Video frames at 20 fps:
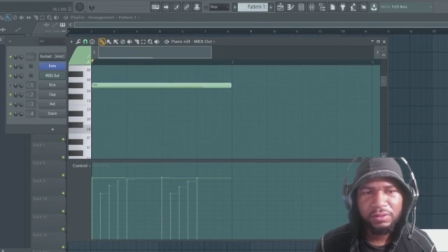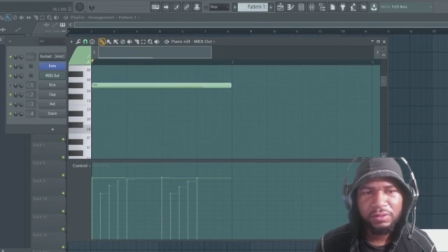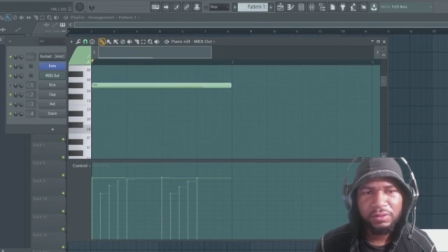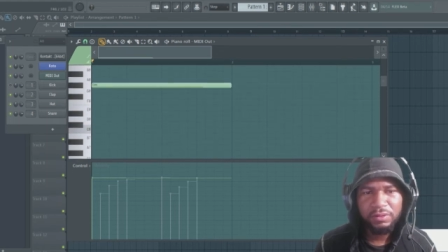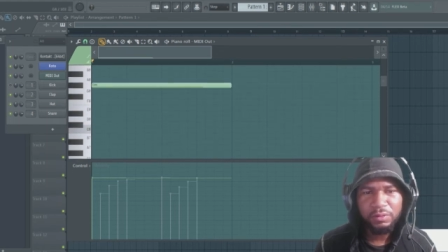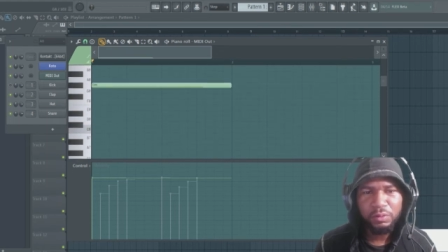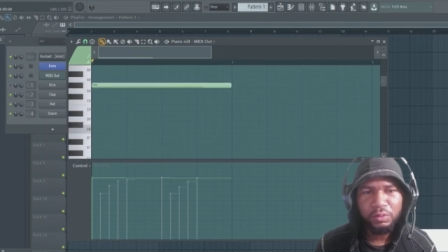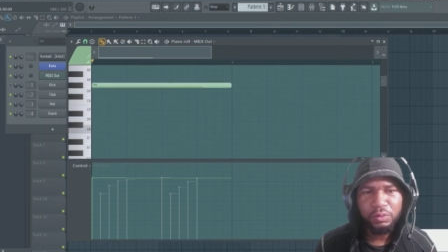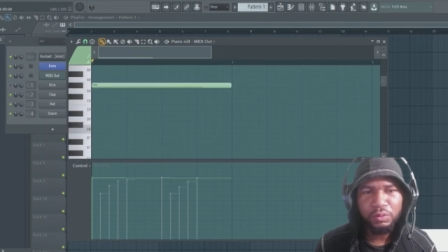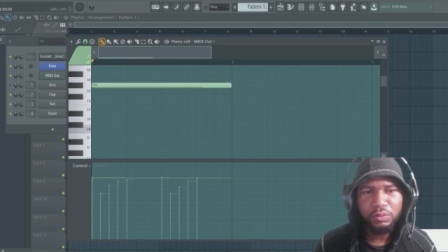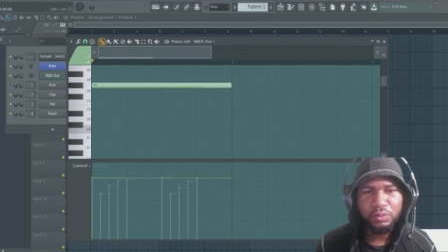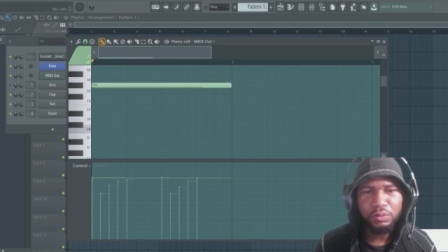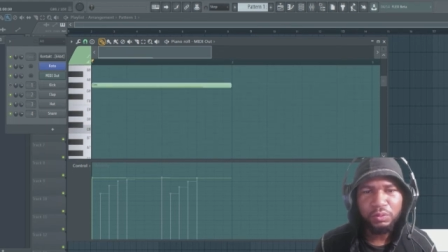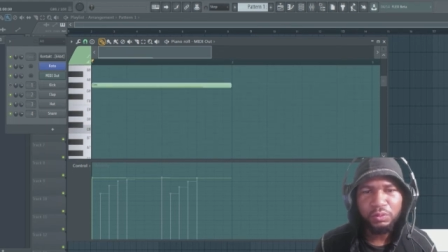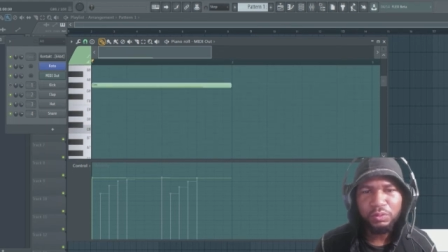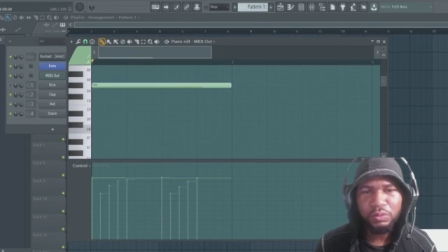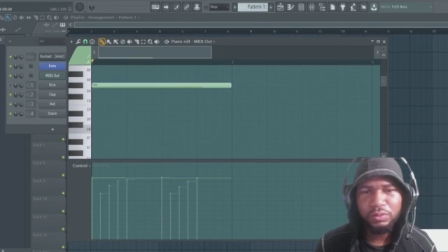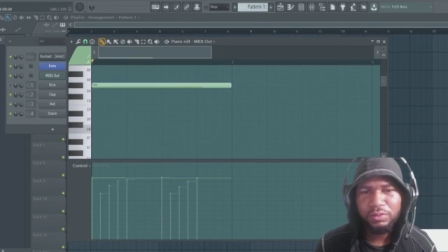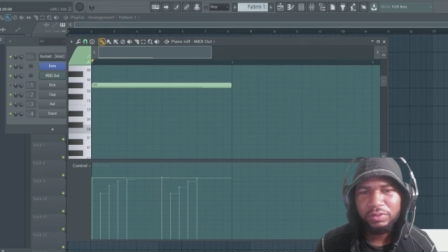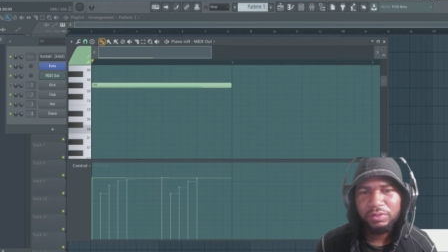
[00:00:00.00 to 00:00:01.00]

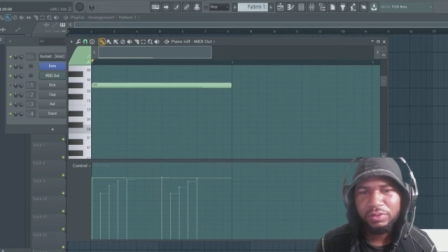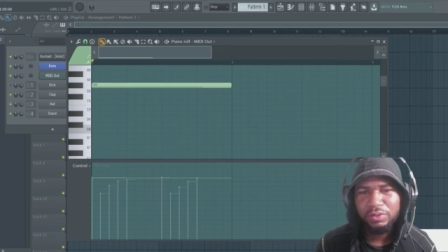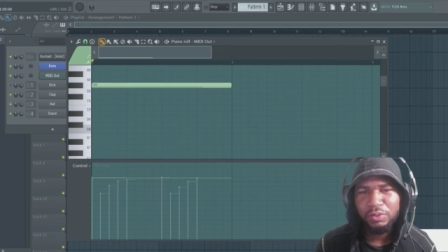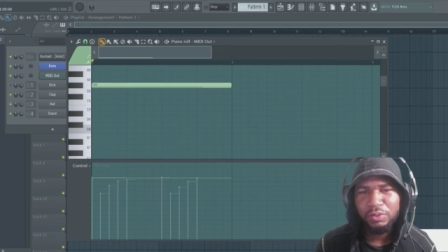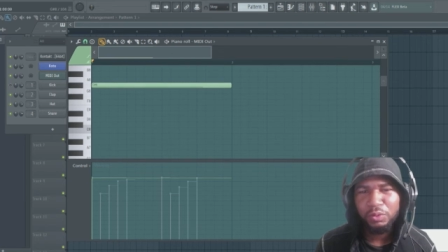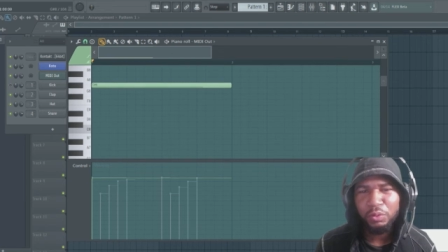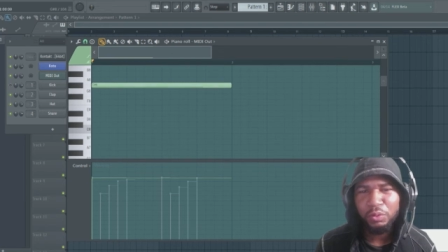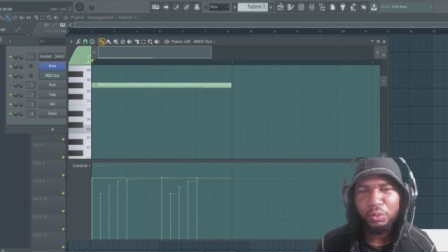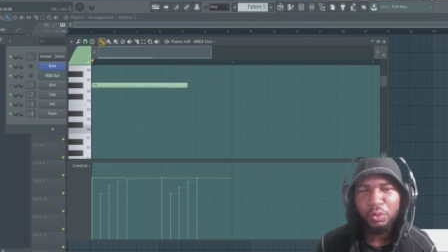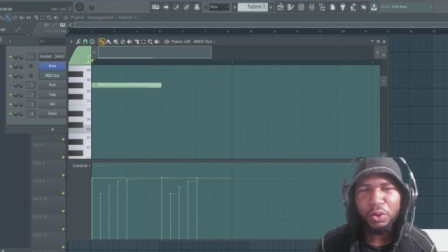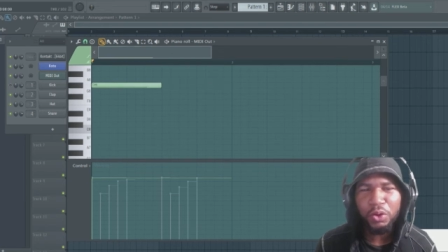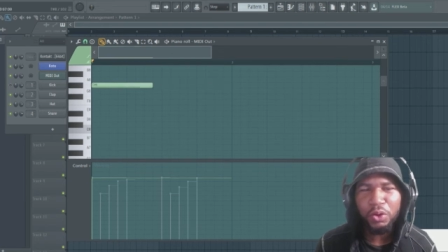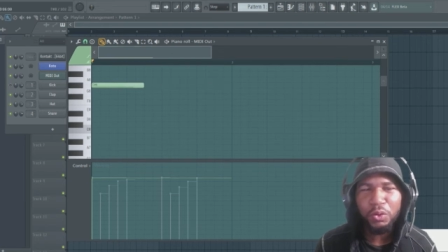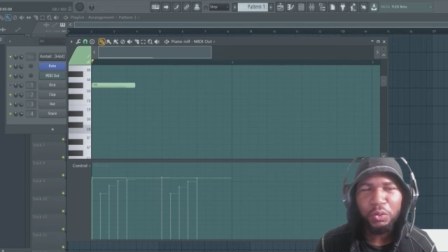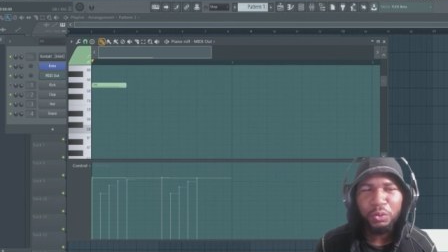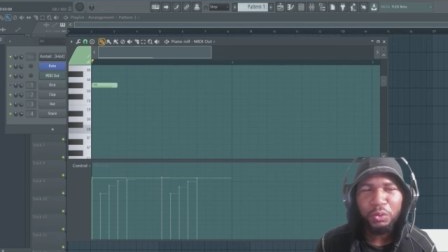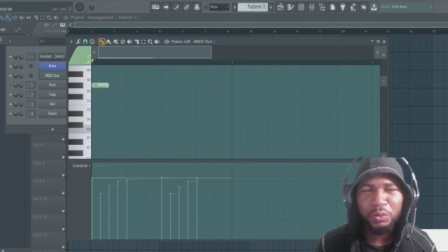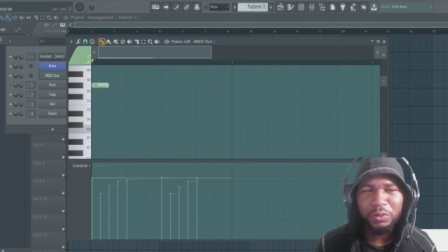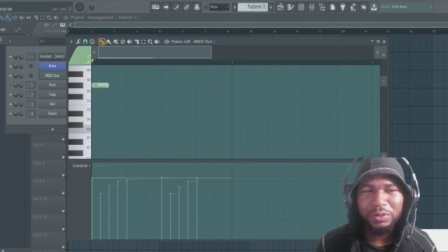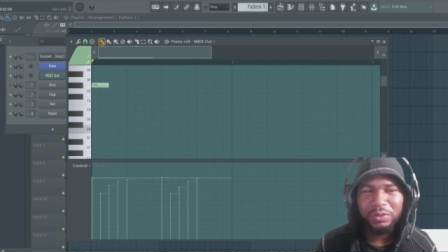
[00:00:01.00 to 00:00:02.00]
Ooh.
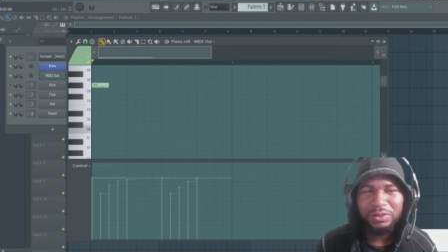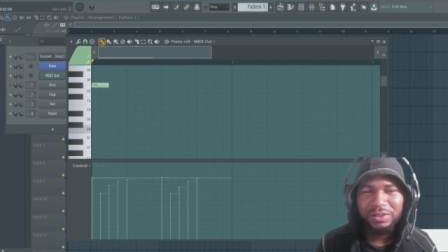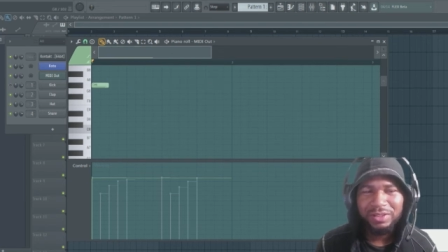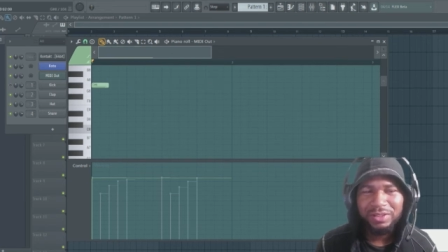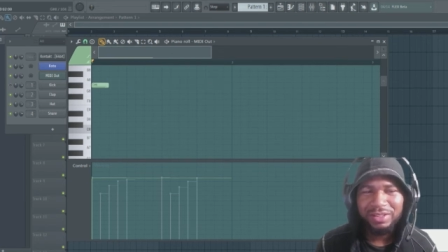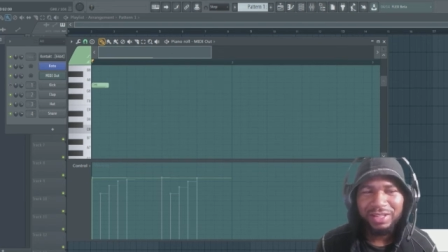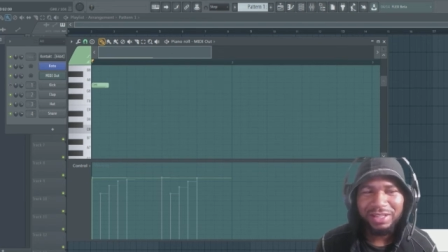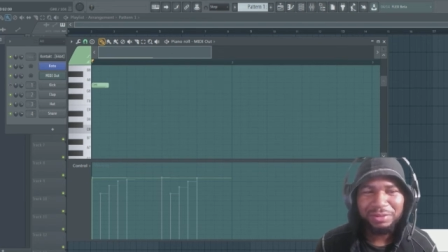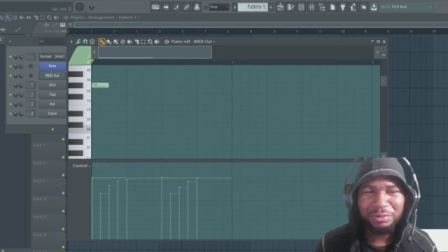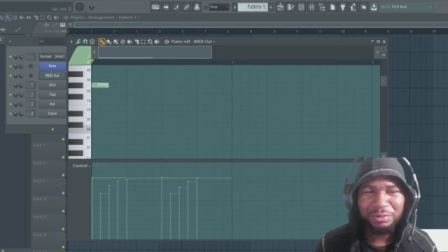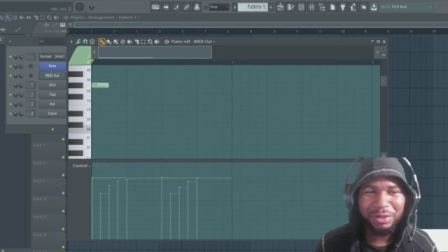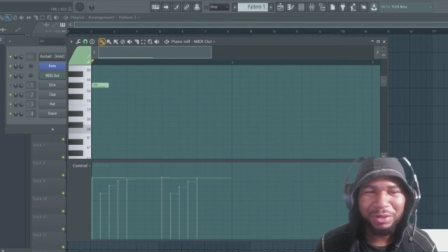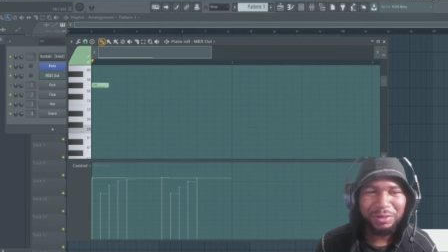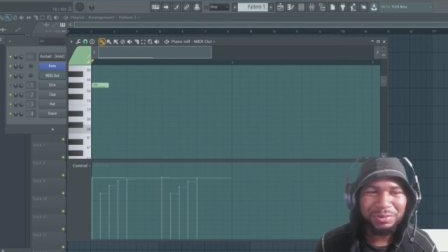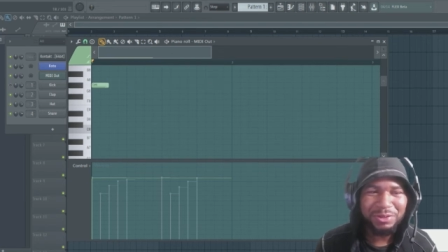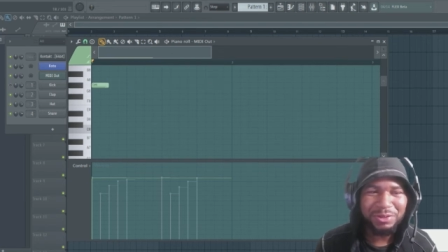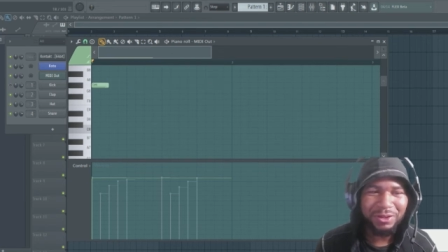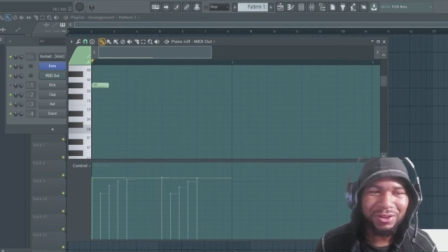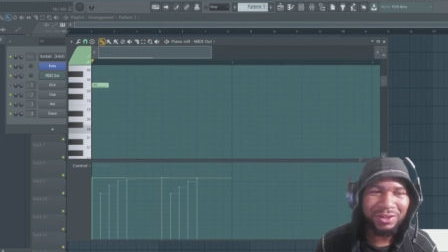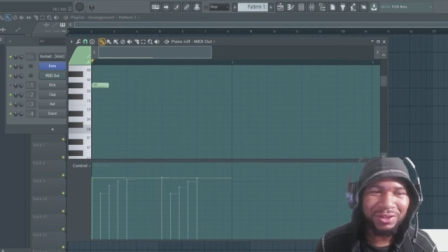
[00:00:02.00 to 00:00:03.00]
Woo! That's what I'm
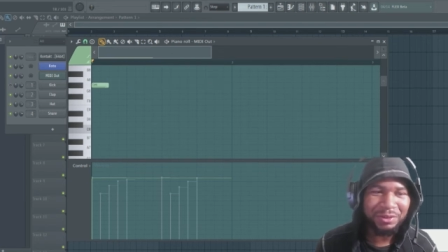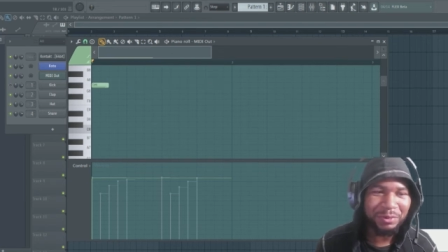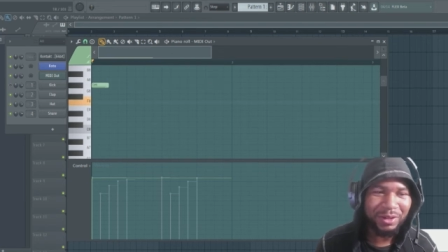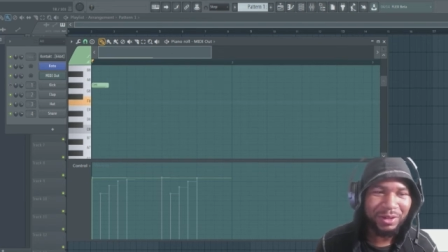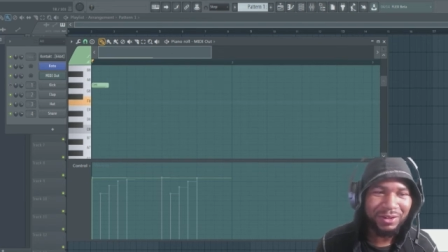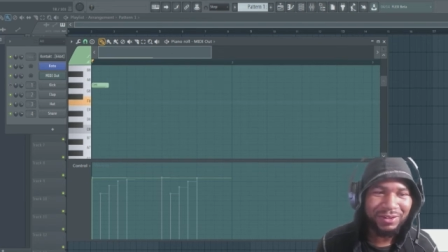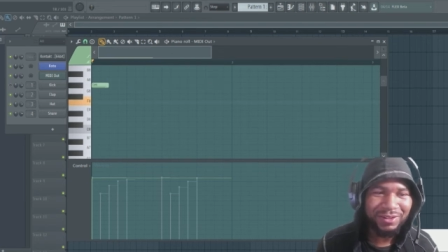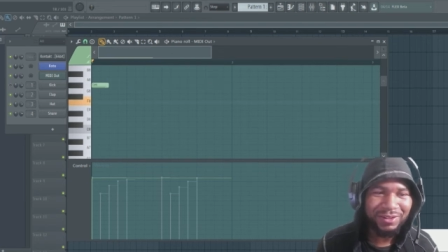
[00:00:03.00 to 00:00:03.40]
talking about.